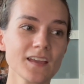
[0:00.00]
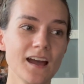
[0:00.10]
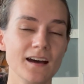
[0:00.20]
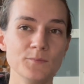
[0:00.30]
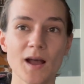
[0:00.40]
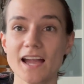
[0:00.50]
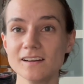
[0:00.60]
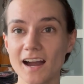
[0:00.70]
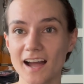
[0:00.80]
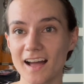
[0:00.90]

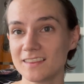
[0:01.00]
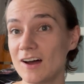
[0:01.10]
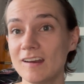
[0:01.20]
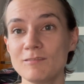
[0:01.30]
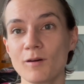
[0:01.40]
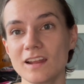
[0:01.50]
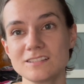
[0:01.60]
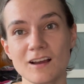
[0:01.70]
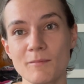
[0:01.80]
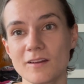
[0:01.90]
a lot of what I
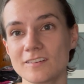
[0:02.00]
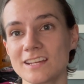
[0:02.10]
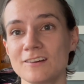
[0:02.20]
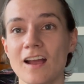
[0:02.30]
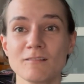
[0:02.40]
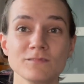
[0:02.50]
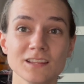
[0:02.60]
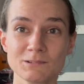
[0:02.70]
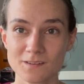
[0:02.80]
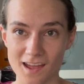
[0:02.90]
talk about on here I
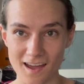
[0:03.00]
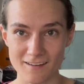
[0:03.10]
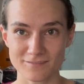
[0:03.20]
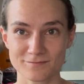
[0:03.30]
really want to have